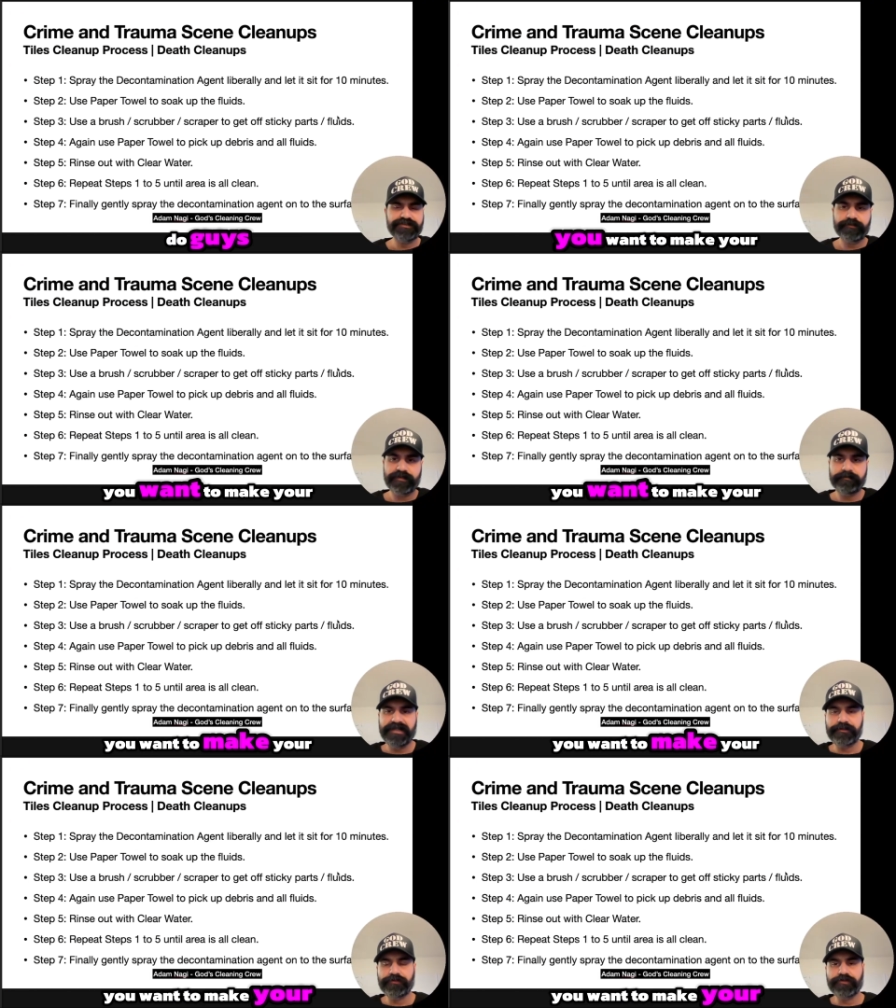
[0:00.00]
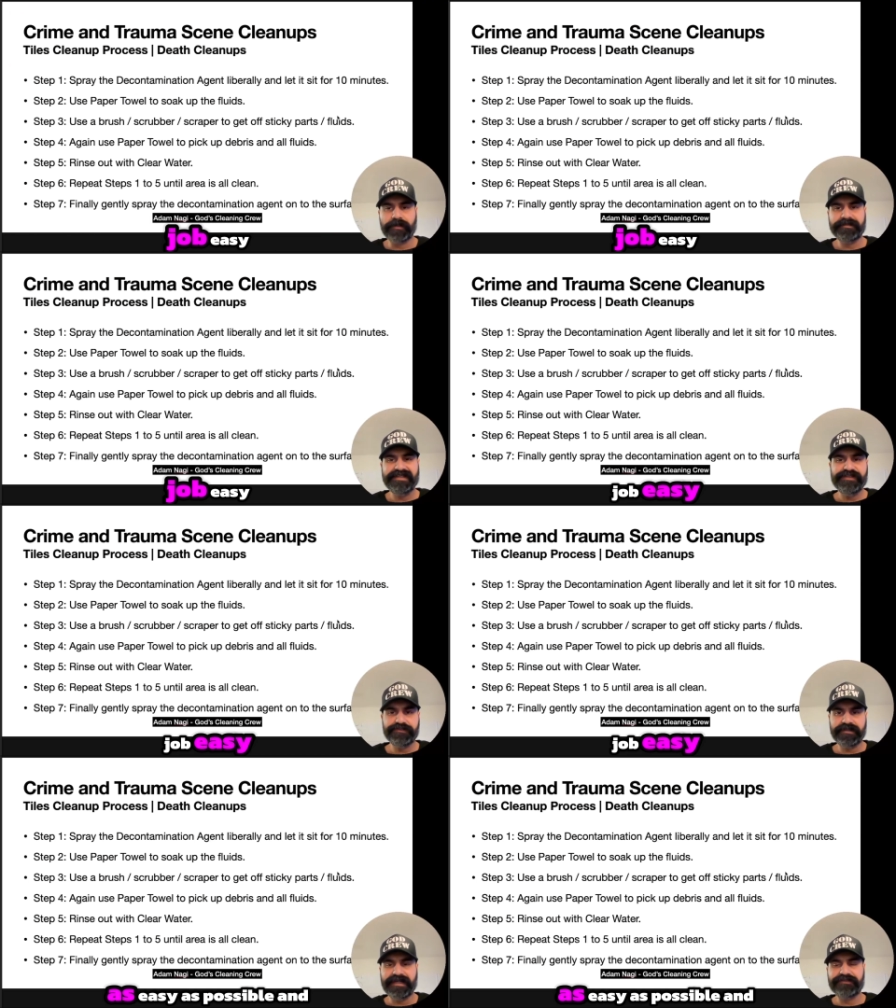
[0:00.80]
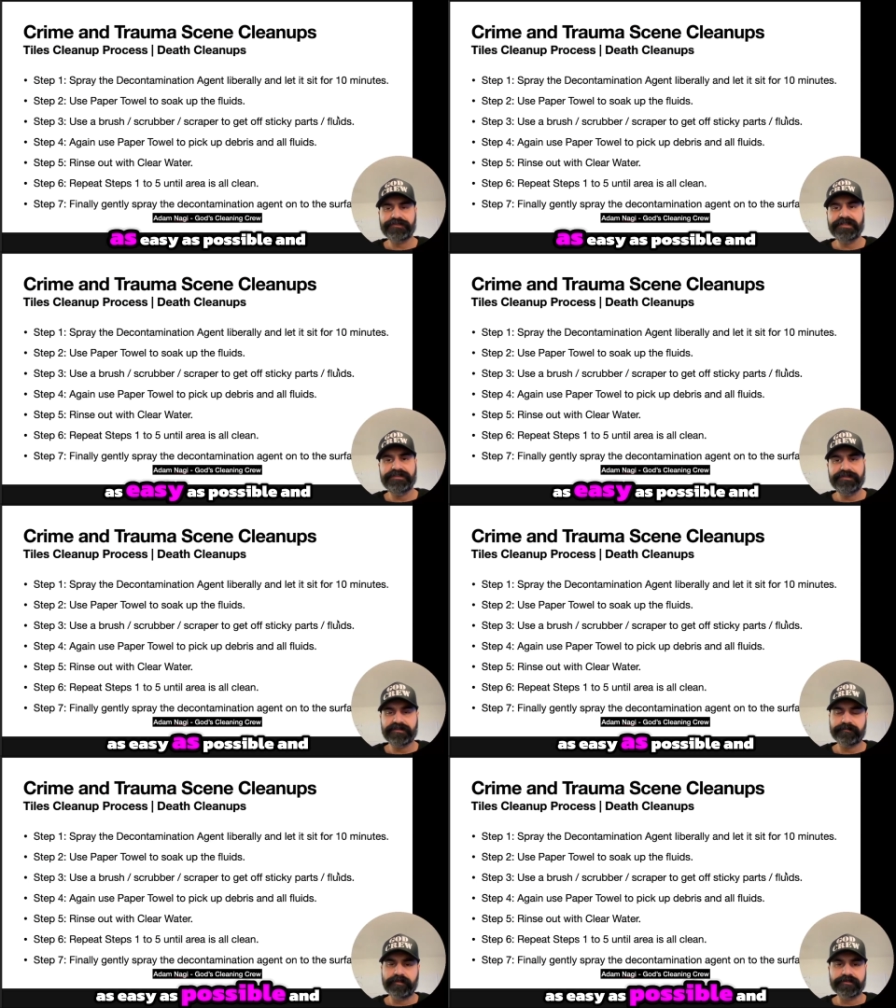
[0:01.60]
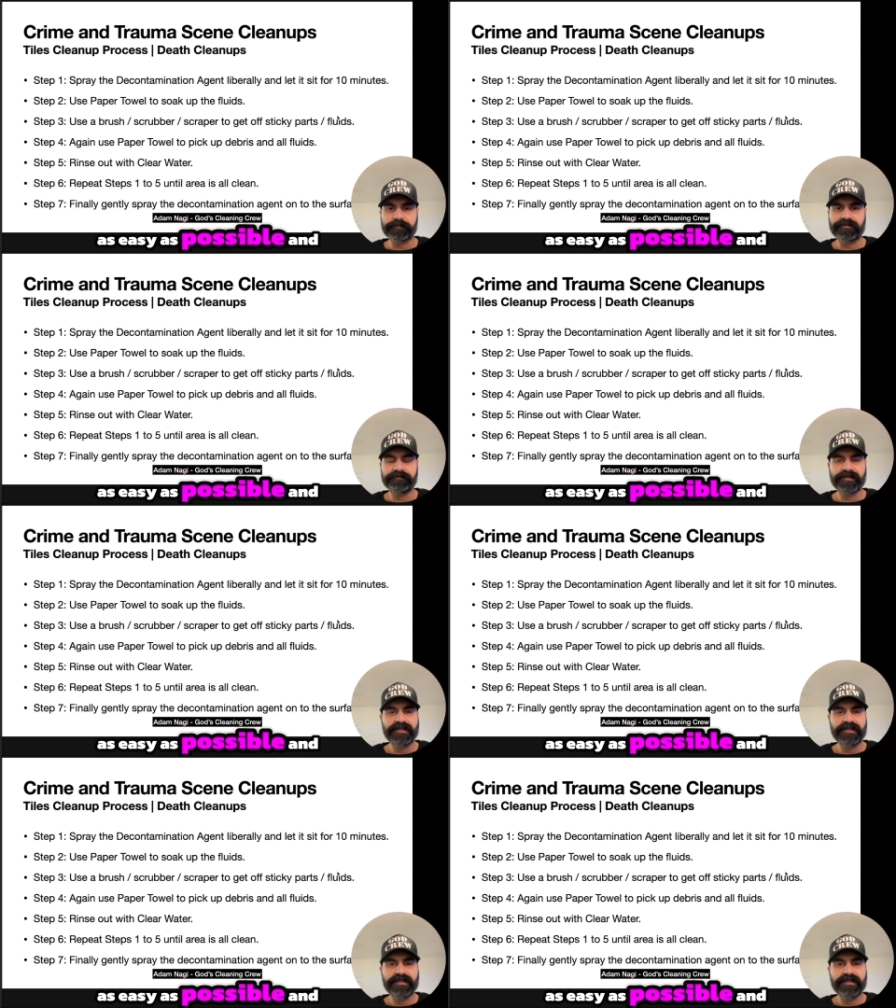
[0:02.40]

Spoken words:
is you want to make your job easy as possible.